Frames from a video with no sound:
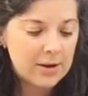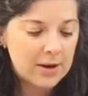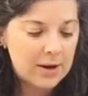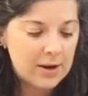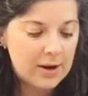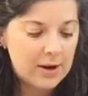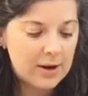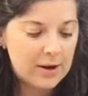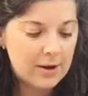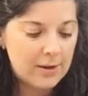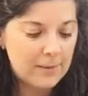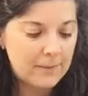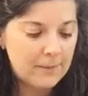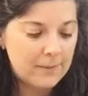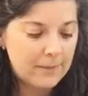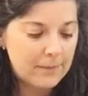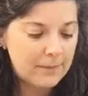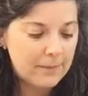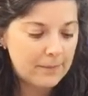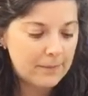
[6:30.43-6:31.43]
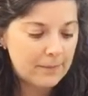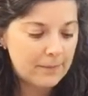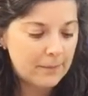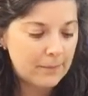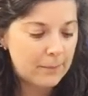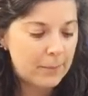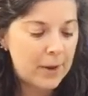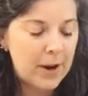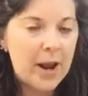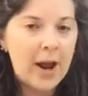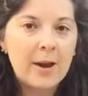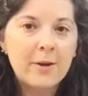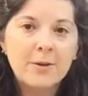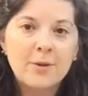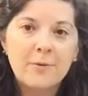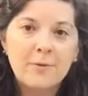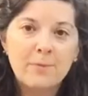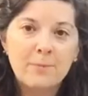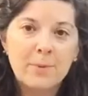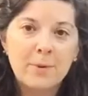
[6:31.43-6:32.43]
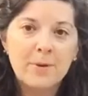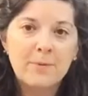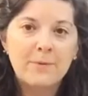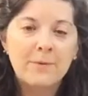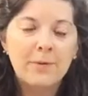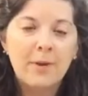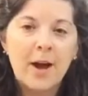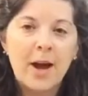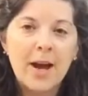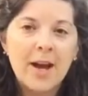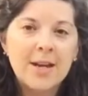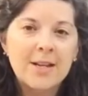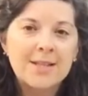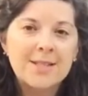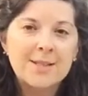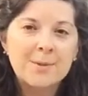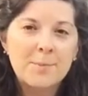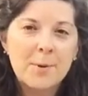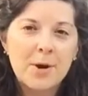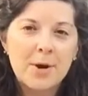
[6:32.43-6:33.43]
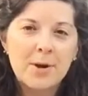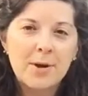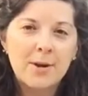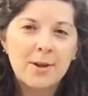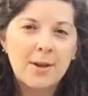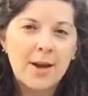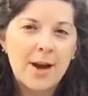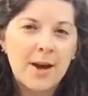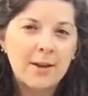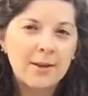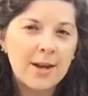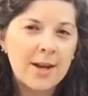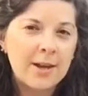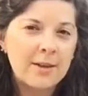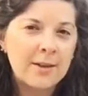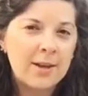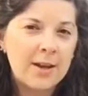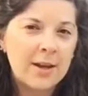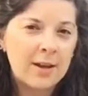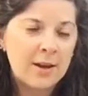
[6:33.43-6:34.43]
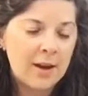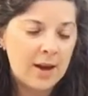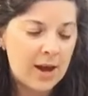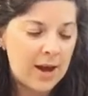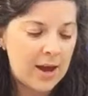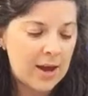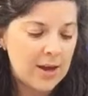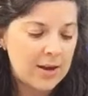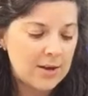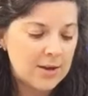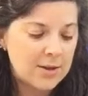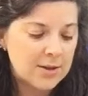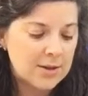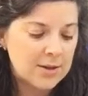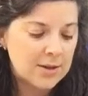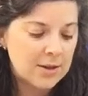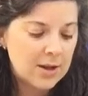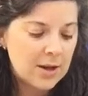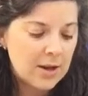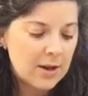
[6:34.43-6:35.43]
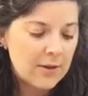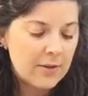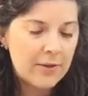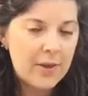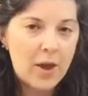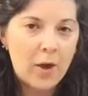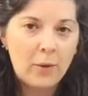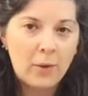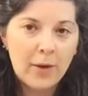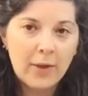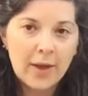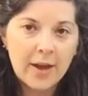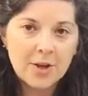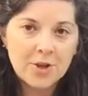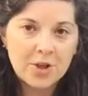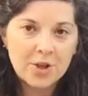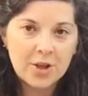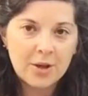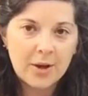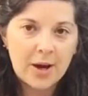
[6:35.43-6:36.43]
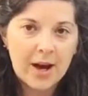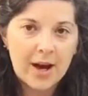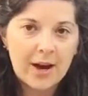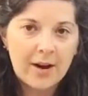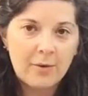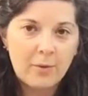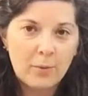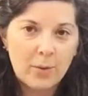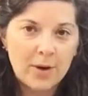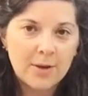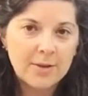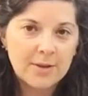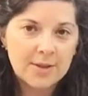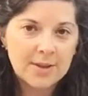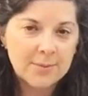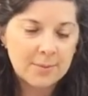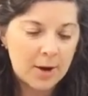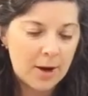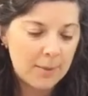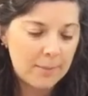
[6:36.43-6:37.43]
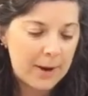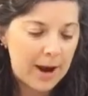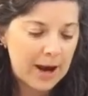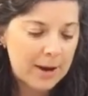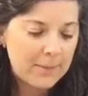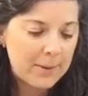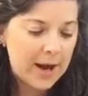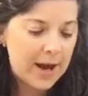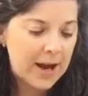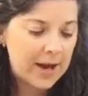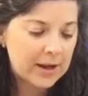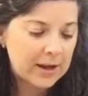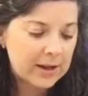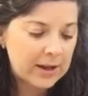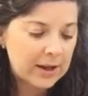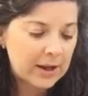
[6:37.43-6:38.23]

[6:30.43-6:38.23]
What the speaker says: But I've been flying Spirit a lot lately, and they only let you have one small backpack.